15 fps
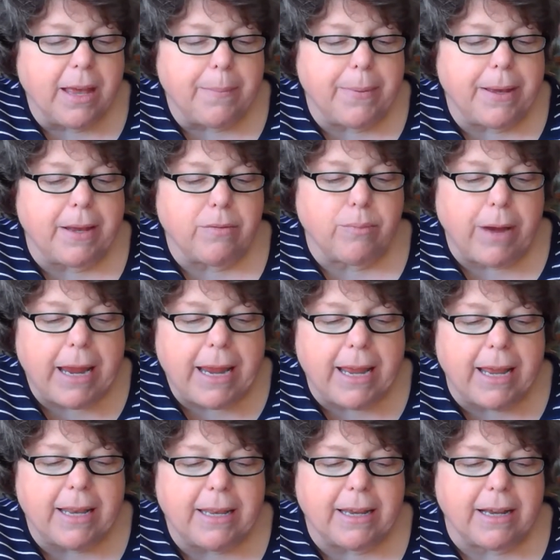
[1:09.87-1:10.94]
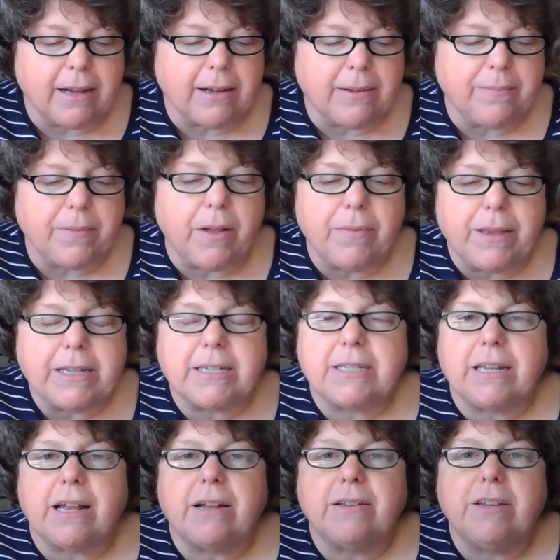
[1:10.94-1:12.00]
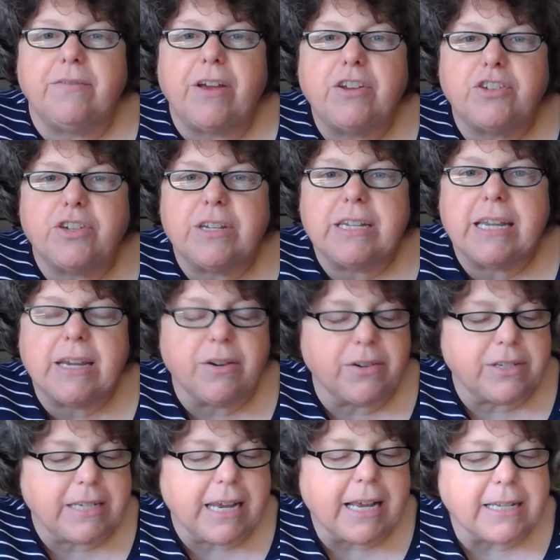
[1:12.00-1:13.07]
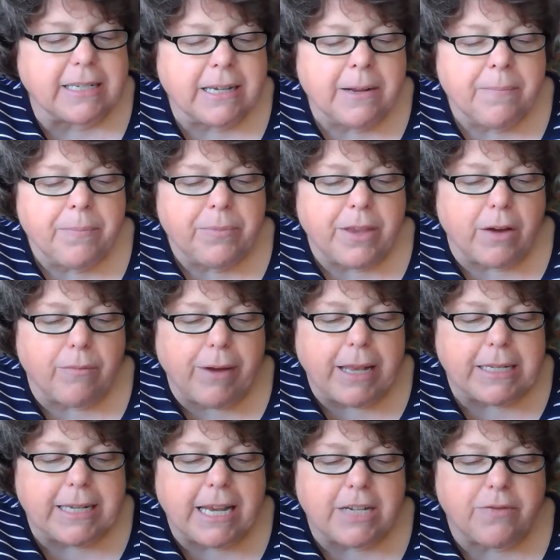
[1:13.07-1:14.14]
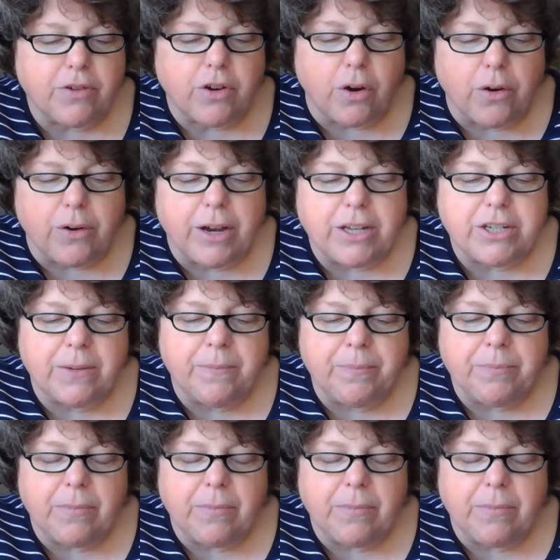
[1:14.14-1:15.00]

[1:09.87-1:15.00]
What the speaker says: But red, on this devotion here, says that red stands for courage.